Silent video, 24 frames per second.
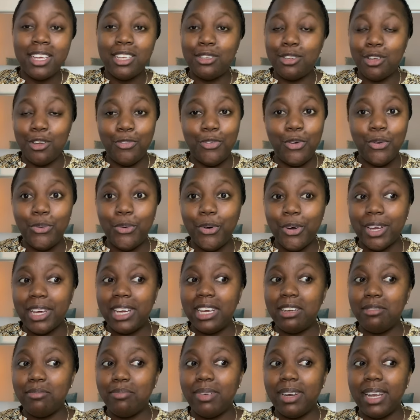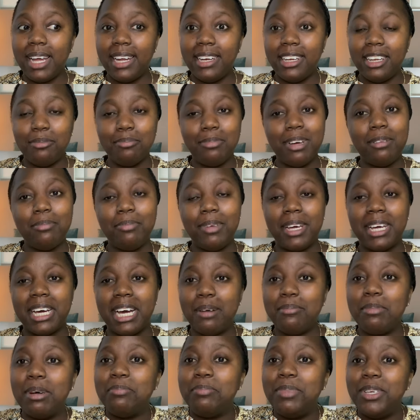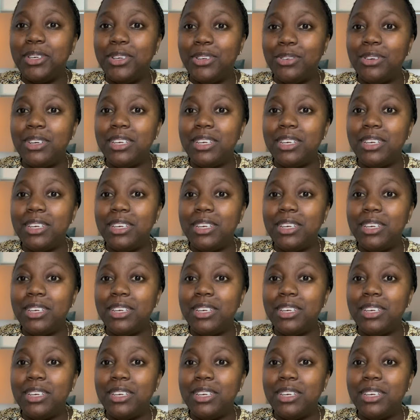So if you walk in blind, it might become a bit